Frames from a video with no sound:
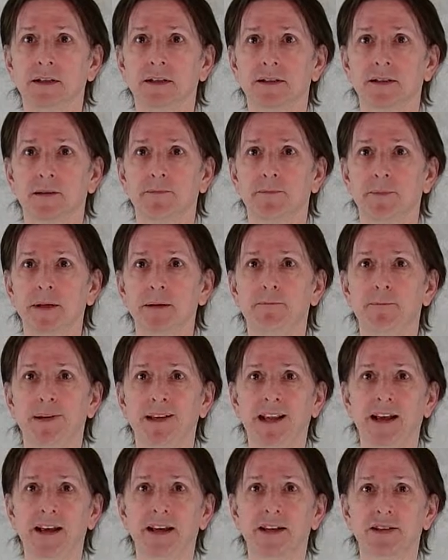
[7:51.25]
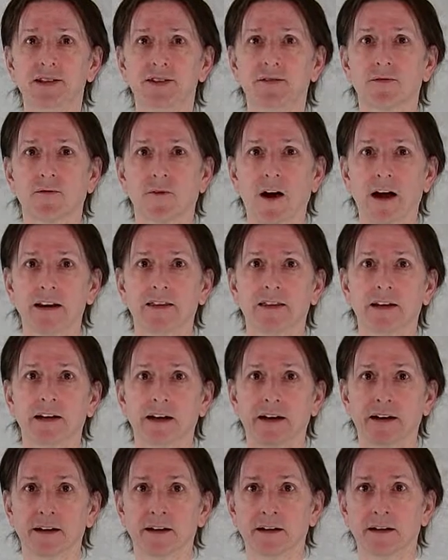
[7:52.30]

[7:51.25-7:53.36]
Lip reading: to be placed right there